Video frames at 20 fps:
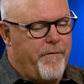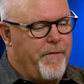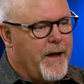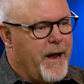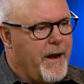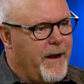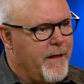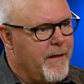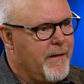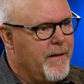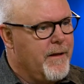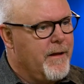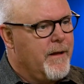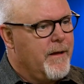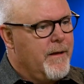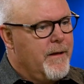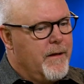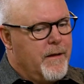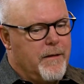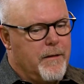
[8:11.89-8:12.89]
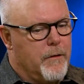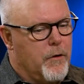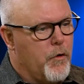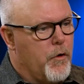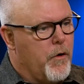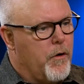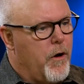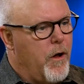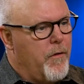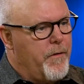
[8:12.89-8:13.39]
got to
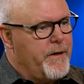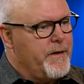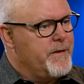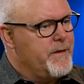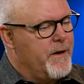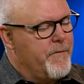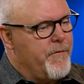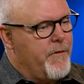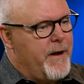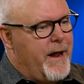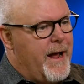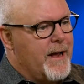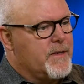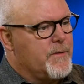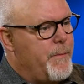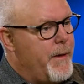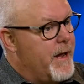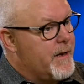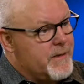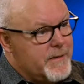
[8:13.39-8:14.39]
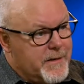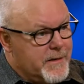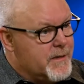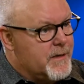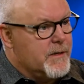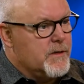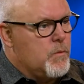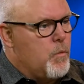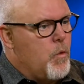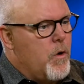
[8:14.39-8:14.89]
learn all these different aspects. This
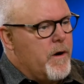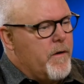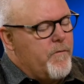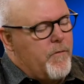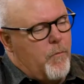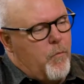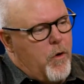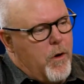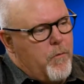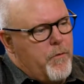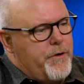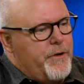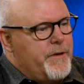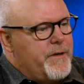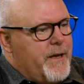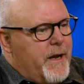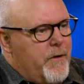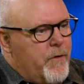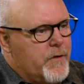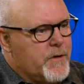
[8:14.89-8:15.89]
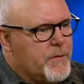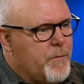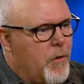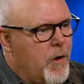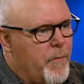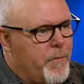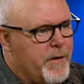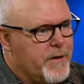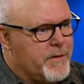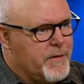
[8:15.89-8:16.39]
is one of them. What would you say to a small
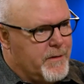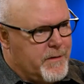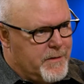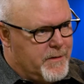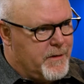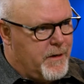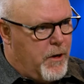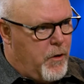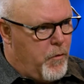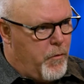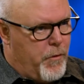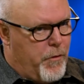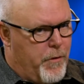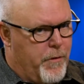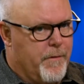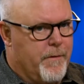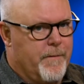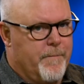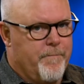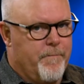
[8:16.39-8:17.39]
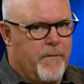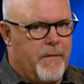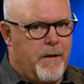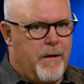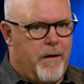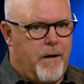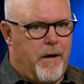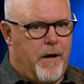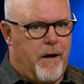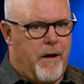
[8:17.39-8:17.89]
business owner
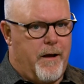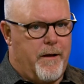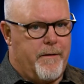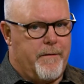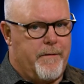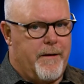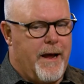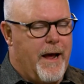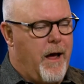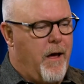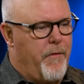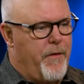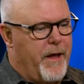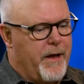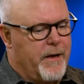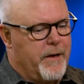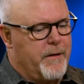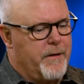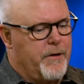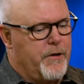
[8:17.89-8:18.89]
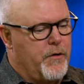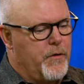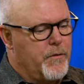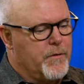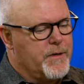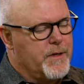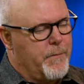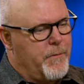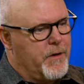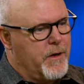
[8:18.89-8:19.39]
on how they could use
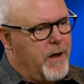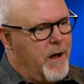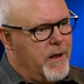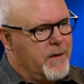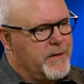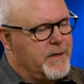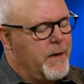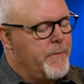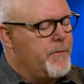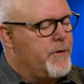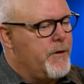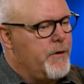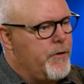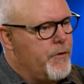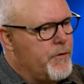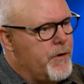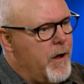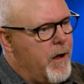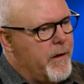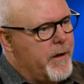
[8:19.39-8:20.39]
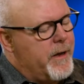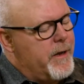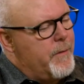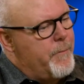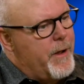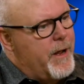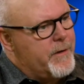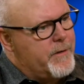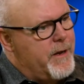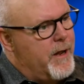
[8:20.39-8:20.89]
some of the concepts that you're talking
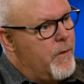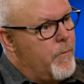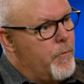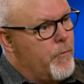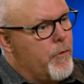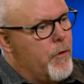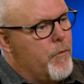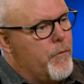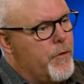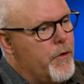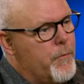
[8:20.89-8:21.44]
about to help grow their